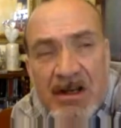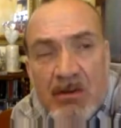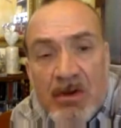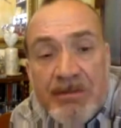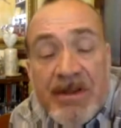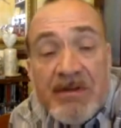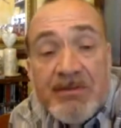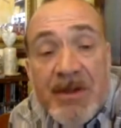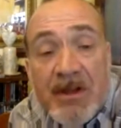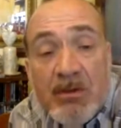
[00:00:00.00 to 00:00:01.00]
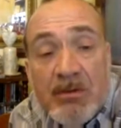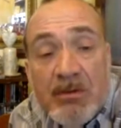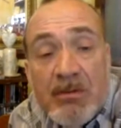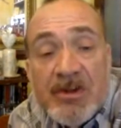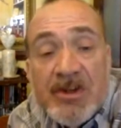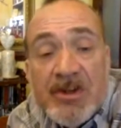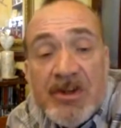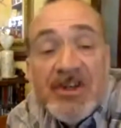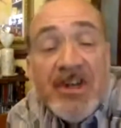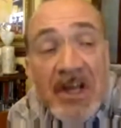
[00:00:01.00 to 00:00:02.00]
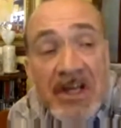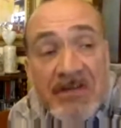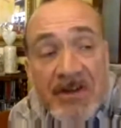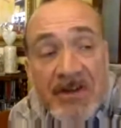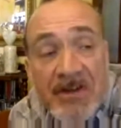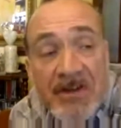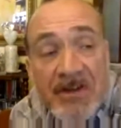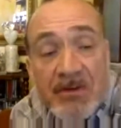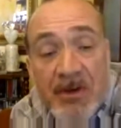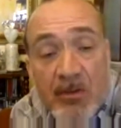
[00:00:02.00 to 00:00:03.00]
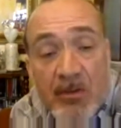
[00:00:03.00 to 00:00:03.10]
When it becomes big, you want to change that to another way,